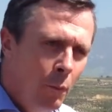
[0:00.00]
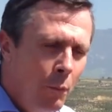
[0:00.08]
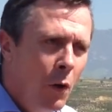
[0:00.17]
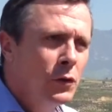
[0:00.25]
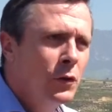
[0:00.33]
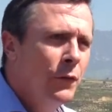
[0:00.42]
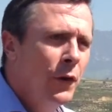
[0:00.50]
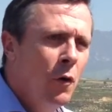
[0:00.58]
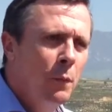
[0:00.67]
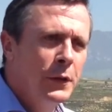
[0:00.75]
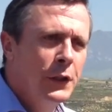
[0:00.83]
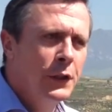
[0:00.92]
Most of the
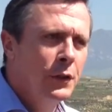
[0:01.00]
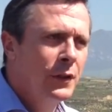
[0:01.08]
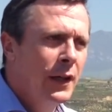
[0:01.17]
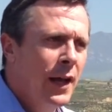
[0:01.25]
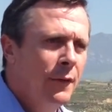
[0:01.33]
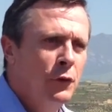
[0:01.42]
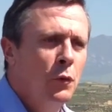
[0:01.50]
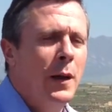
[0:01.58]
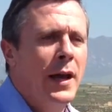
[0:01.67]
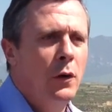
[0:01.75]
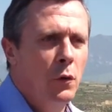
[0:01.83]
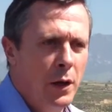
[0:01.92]
competition, they have to
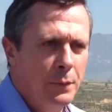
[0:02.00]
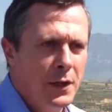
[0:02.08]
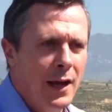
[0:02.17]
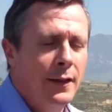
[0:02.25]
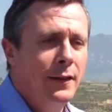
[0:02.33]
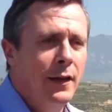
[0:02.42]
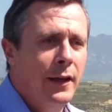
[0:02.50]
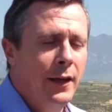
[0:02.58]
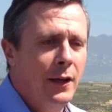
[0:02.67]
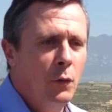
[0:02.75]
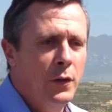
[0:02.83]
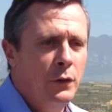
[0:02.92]
buy grapes, and
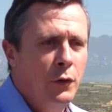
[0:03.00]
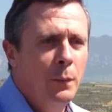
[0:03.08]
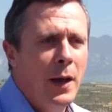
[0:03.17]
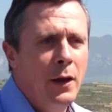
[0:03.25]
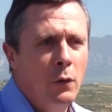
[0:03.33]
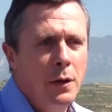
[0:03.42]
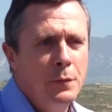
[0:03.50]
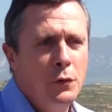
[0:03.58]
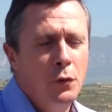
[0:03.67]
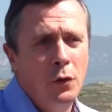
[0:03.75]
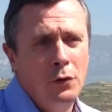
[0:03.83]
when you buy grapes, you